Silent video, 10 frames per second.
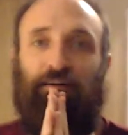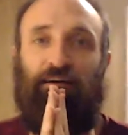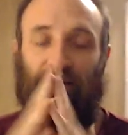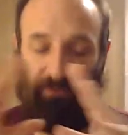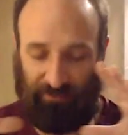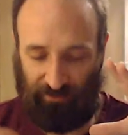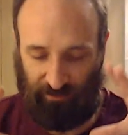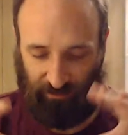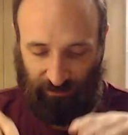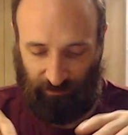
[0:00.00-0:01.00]

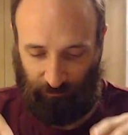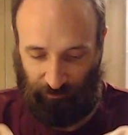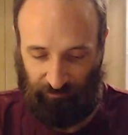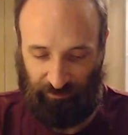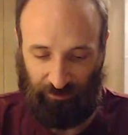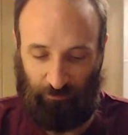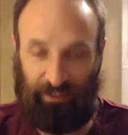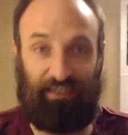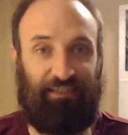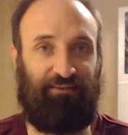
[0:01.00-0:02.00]
Obviously, it'll be fun to go
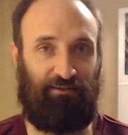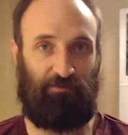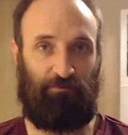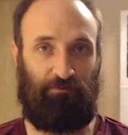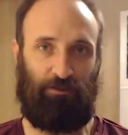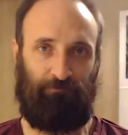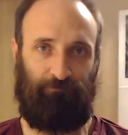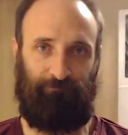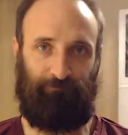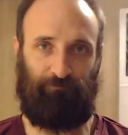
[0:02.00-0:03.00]
back into this book,
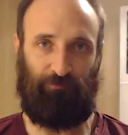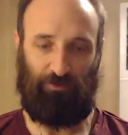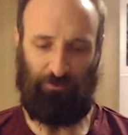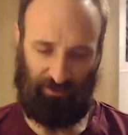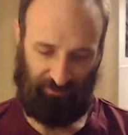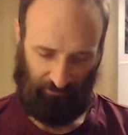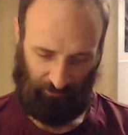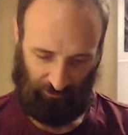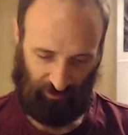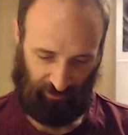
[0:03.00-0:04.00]
try some of
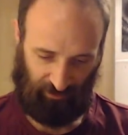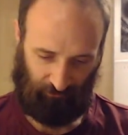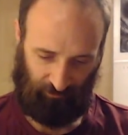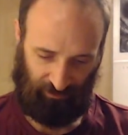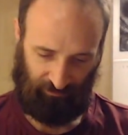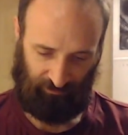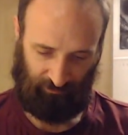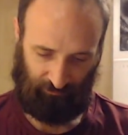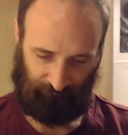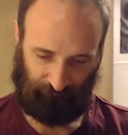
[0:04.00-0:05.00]
those checkout mates,